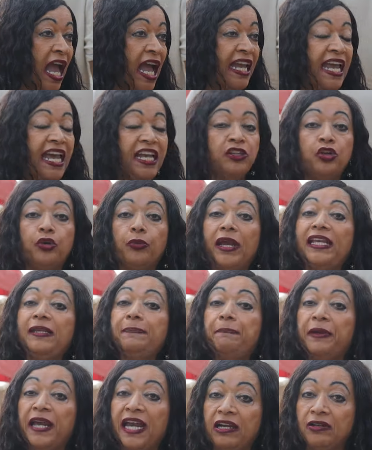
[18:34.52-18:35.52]
I had great
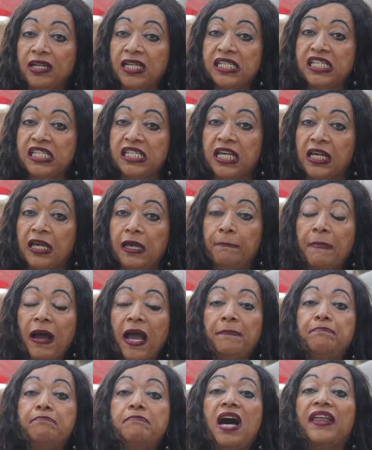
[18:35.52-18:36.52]
parents.
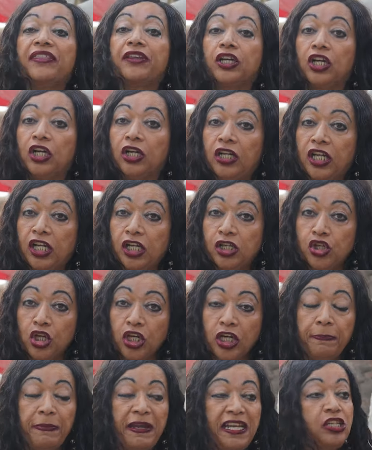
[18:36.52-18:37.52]
My mother
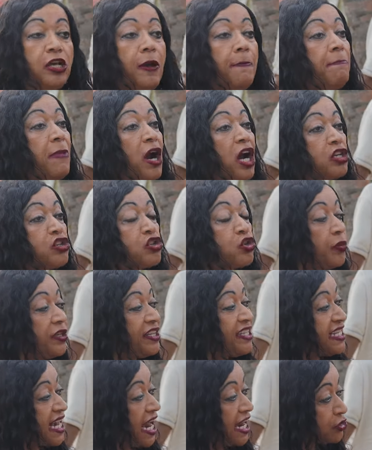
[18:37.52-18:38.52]
took me to march
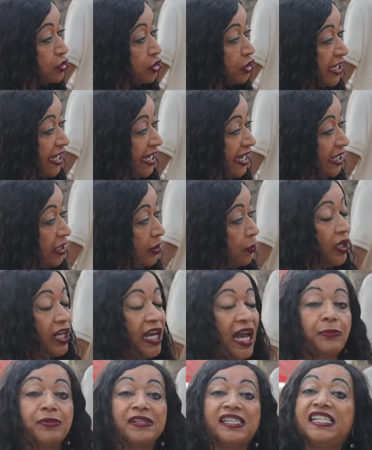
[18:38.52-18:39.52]
with Dr. King
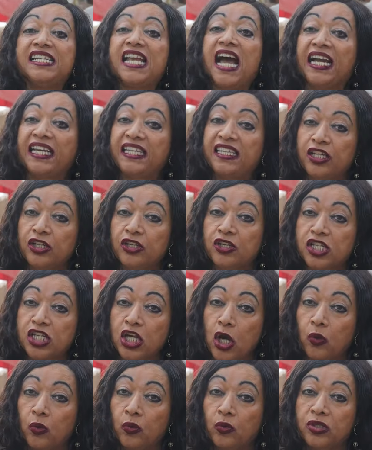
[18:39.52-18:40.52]
when I was 9 years
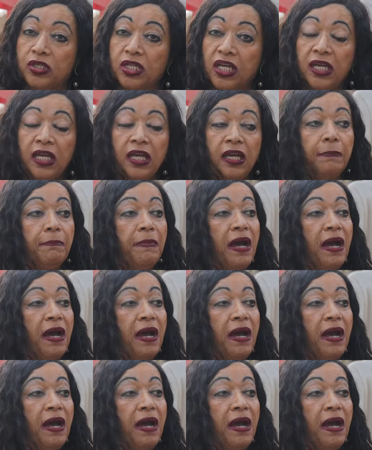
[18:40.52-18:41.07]
old. Mm-hmm.